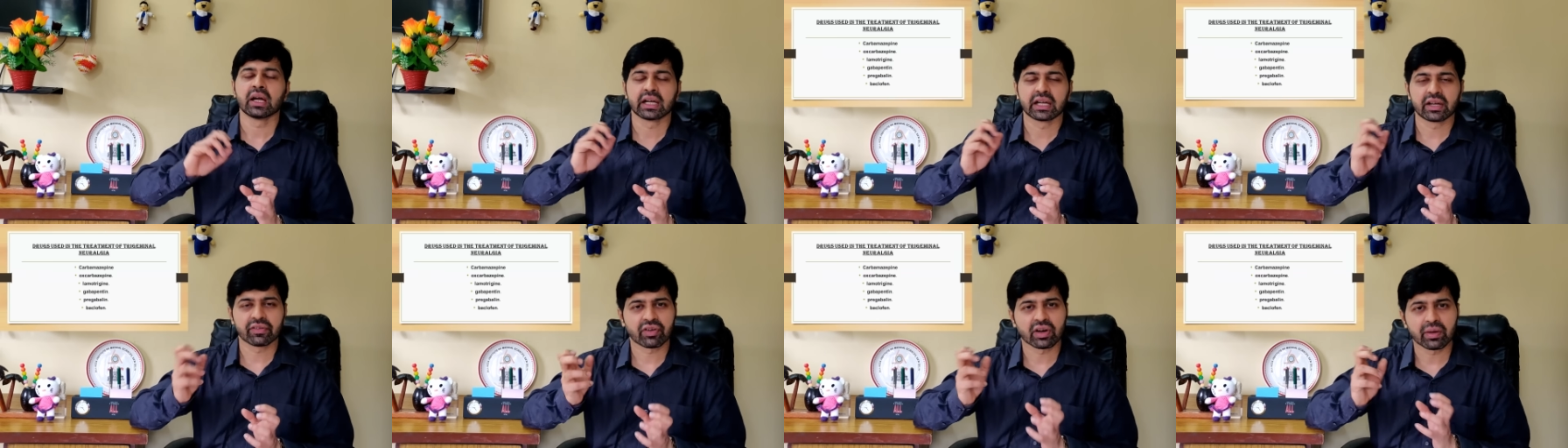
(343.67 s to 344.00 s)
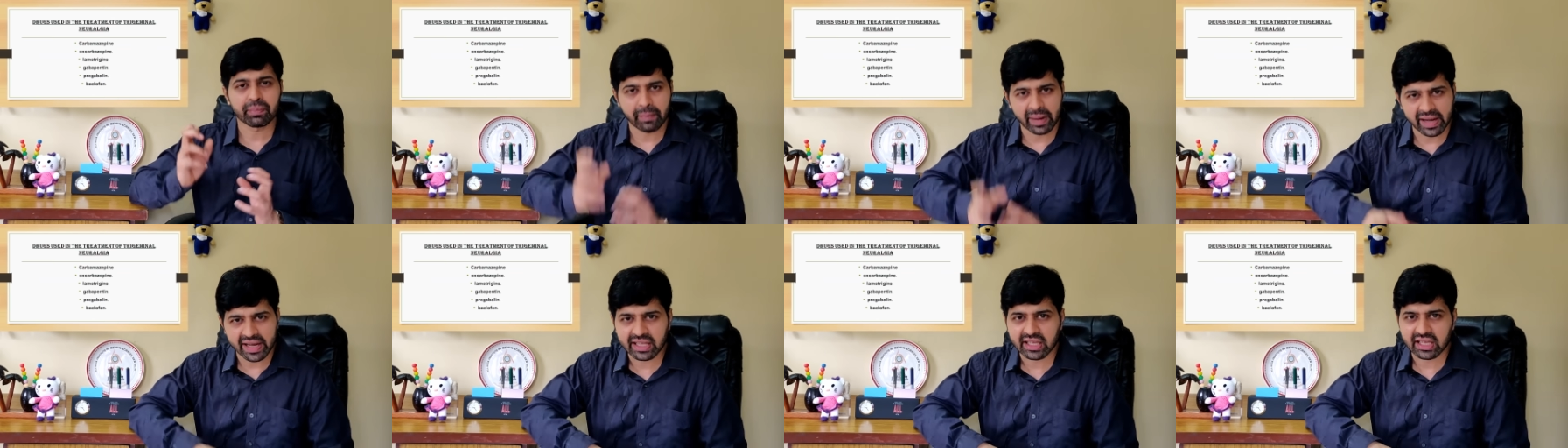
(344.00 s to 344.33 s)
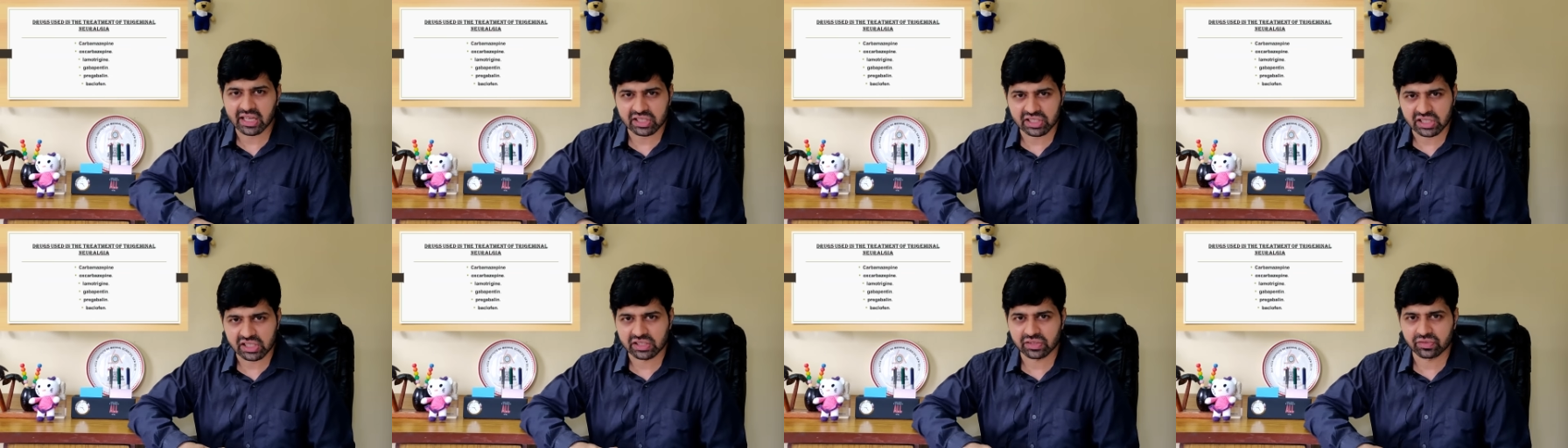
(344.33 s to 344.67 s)
different
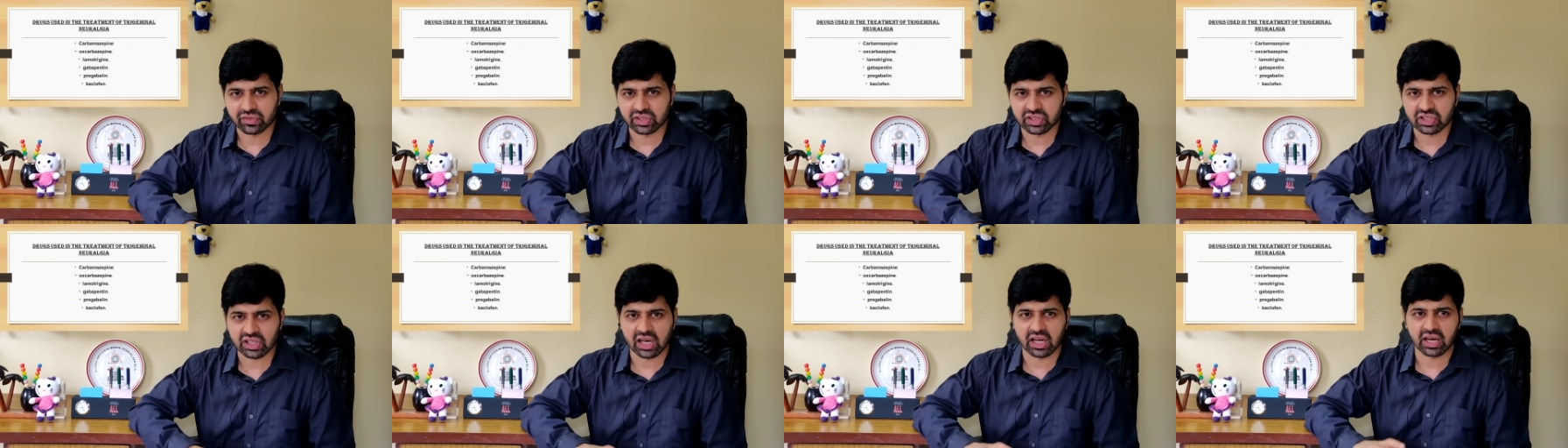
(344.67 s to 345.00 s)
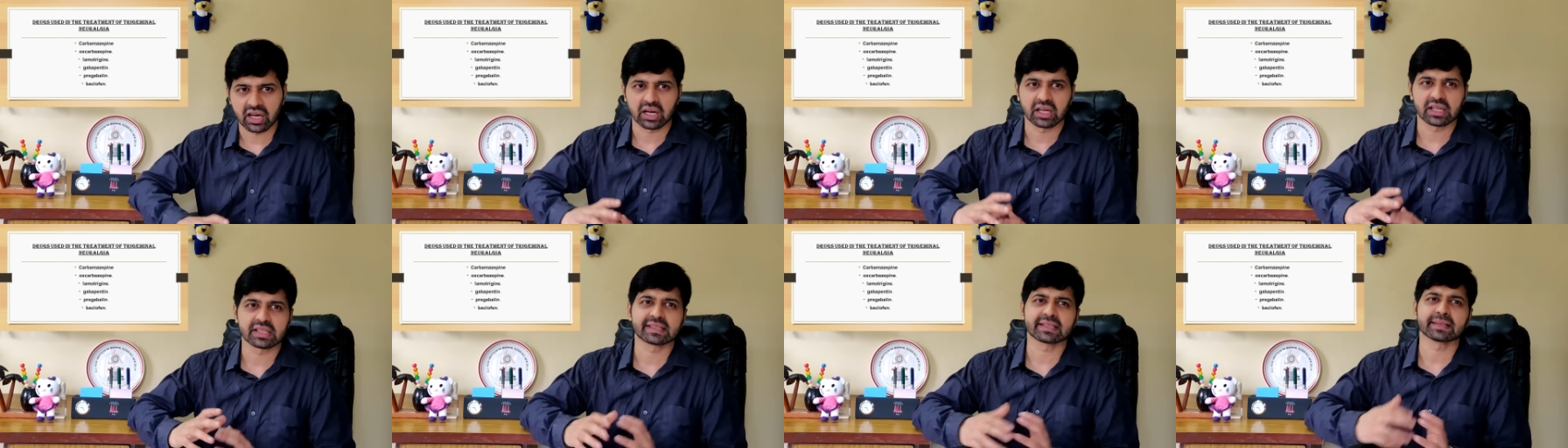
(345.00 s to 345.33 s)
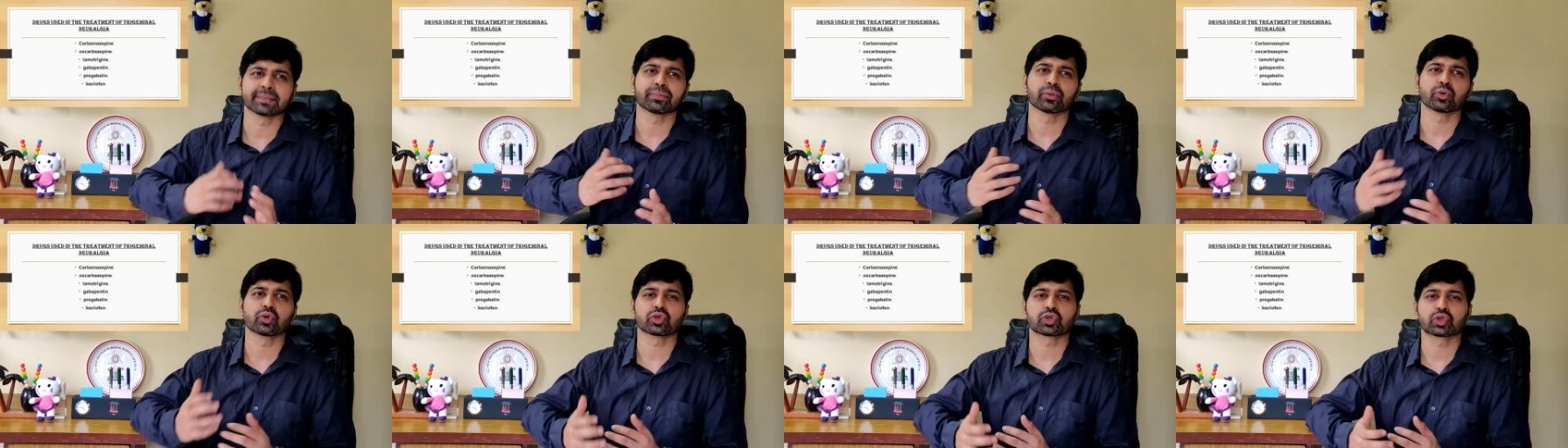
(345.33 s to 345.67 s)
medications which are
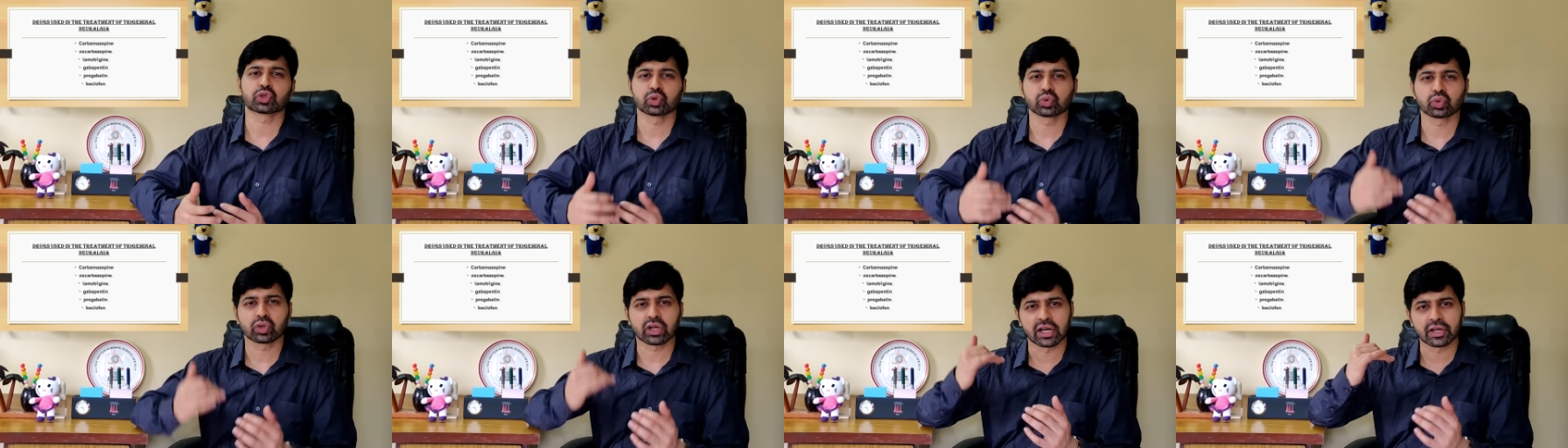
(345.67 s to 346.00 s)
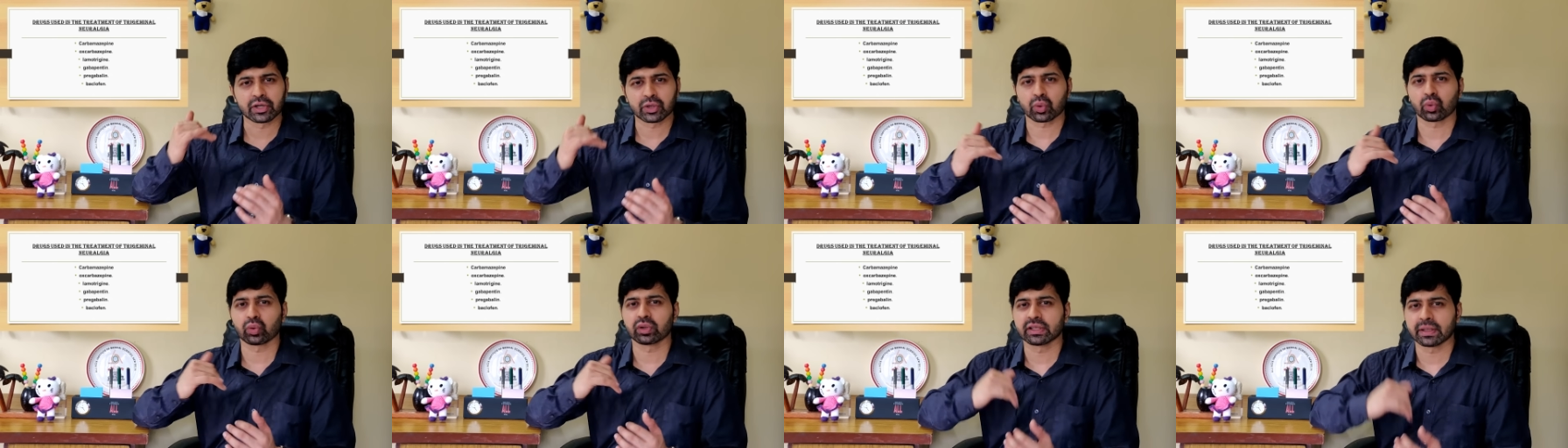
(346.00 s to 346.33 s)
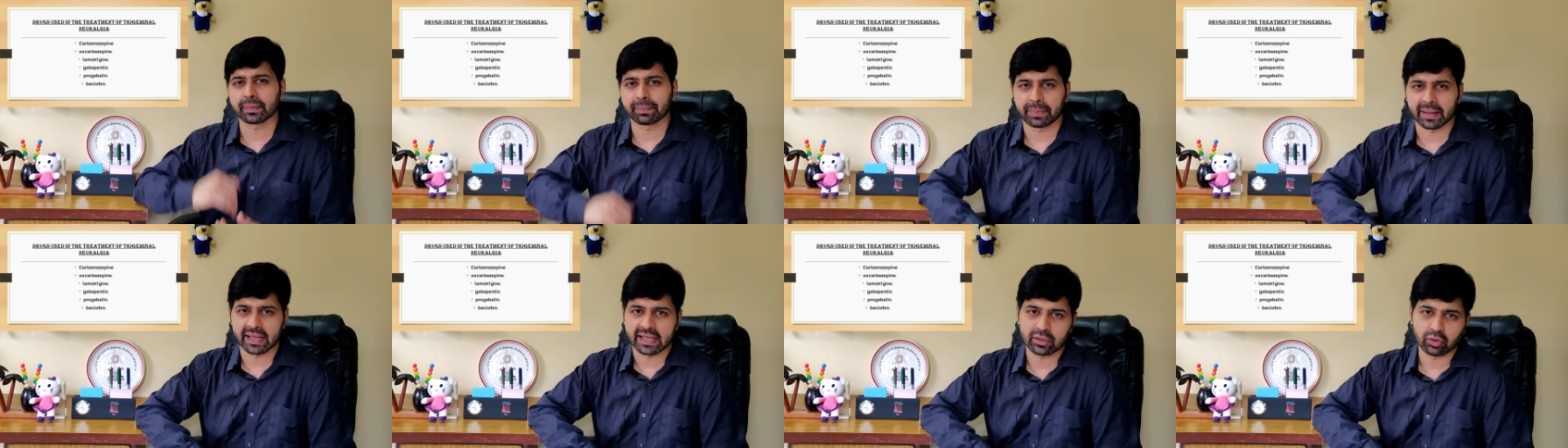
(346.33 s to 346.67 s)
supposed to control
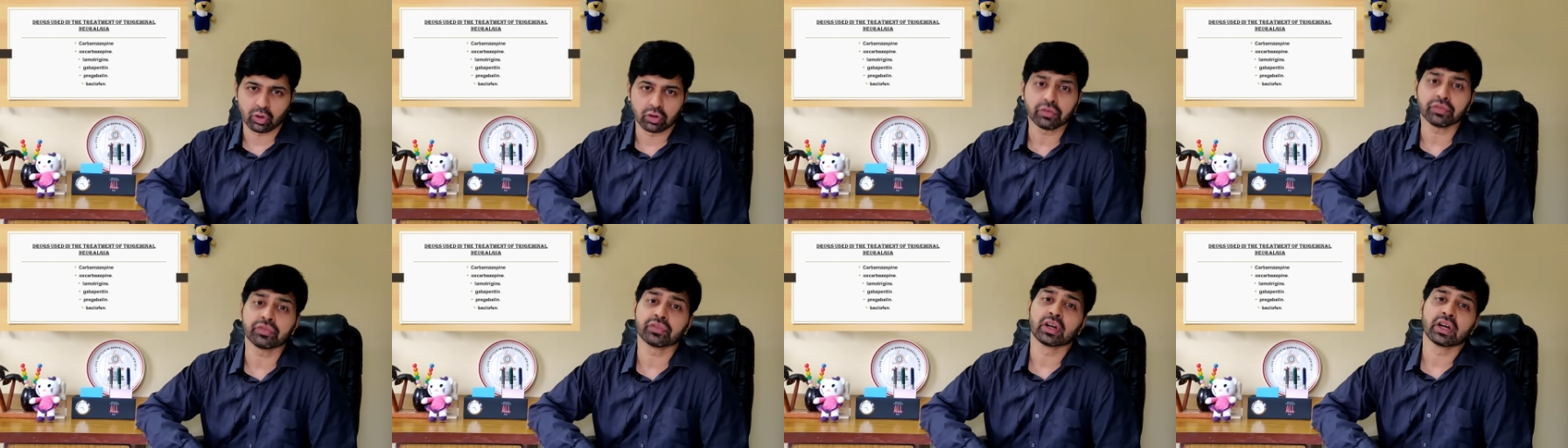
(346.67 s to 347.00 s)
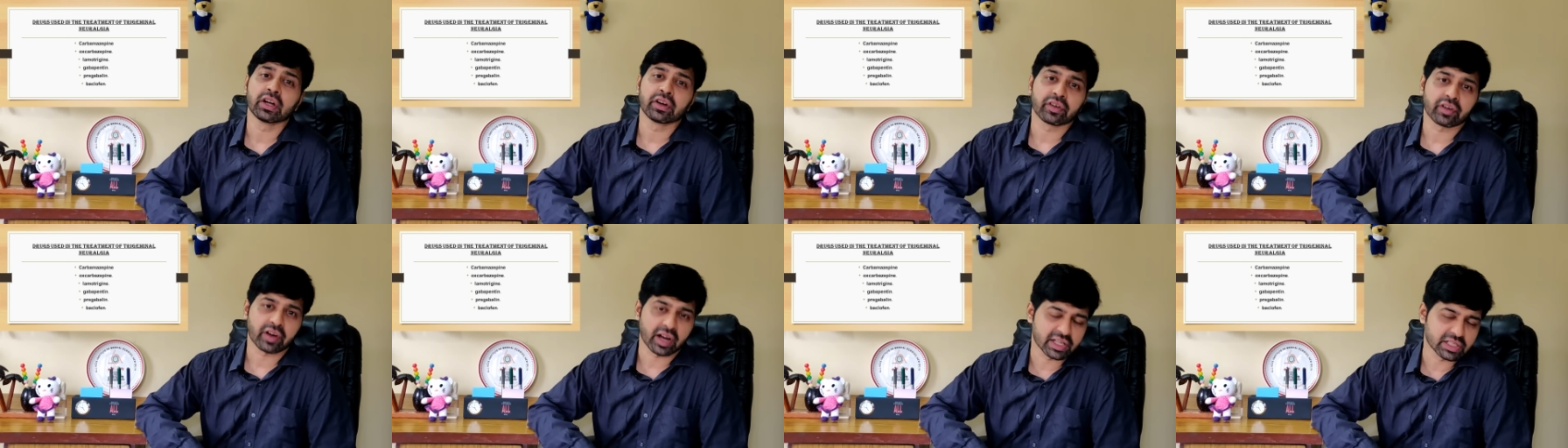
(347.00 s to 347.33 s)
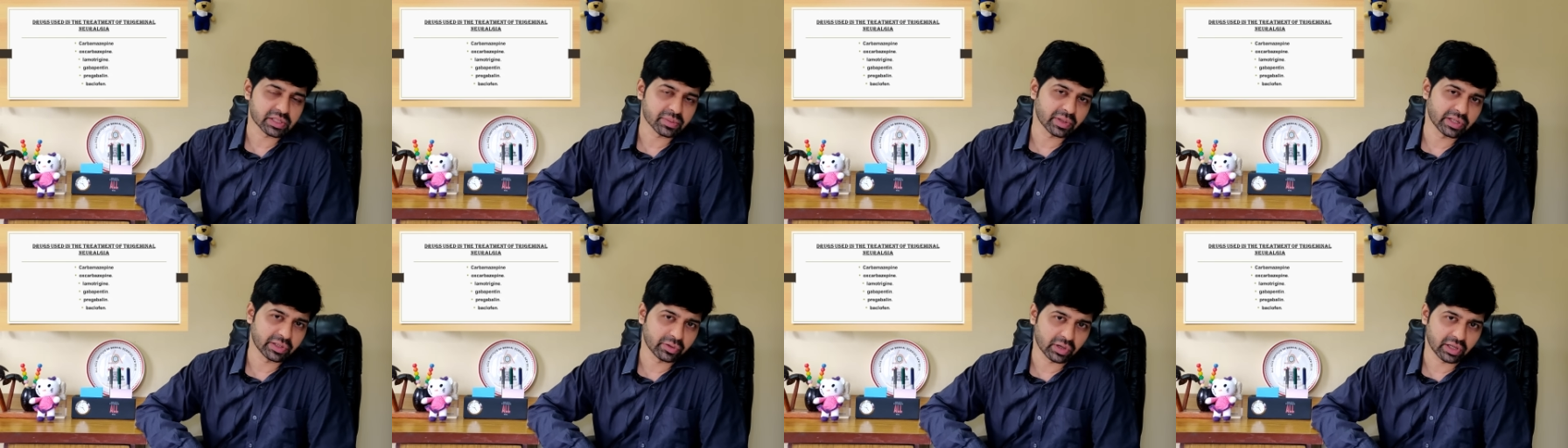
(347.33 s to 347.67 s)
the pain of
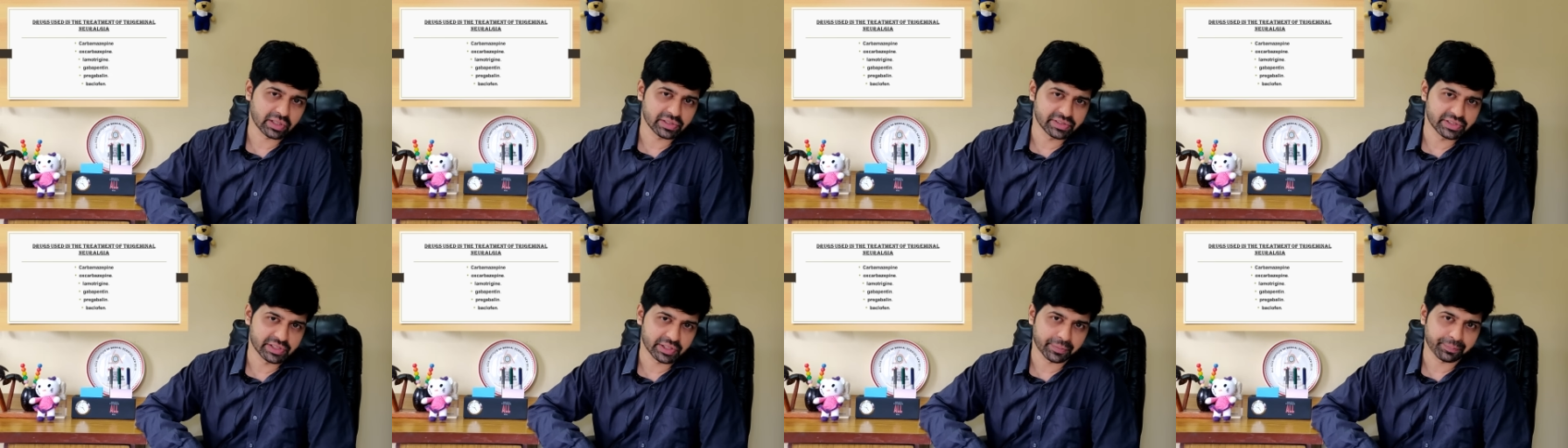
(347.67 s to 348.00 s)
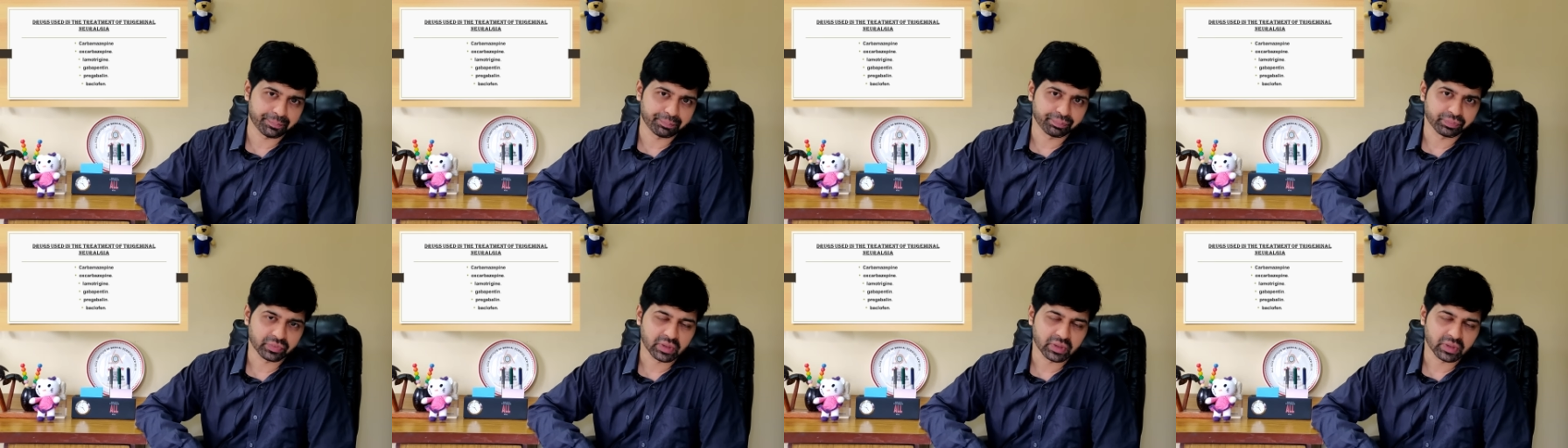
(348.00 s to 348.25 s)
trigeminal neuralgia.